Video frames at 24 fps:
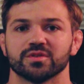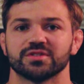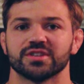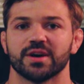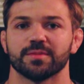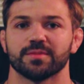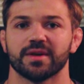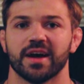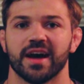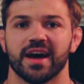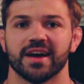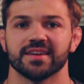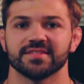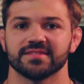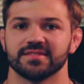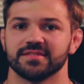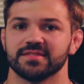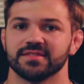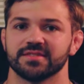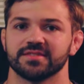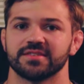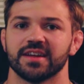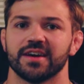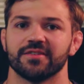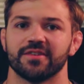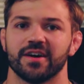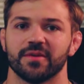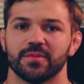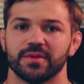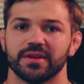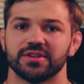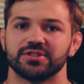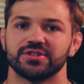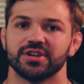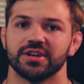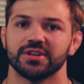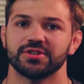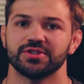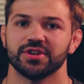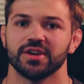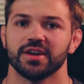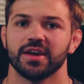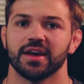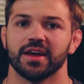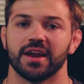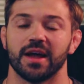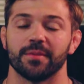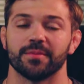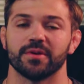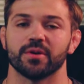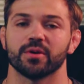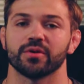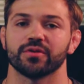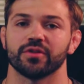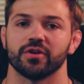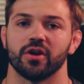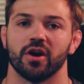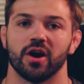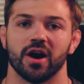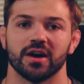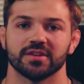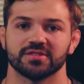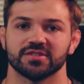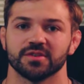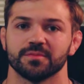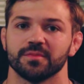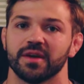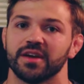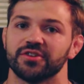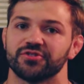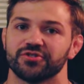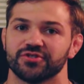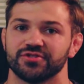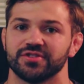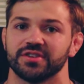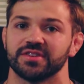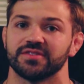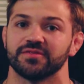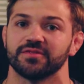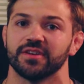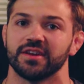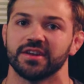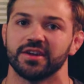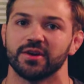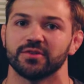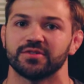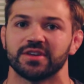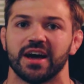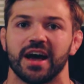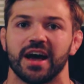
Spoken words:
What's up, guys? This is Stevan, and I'm here with an awesome, interesting video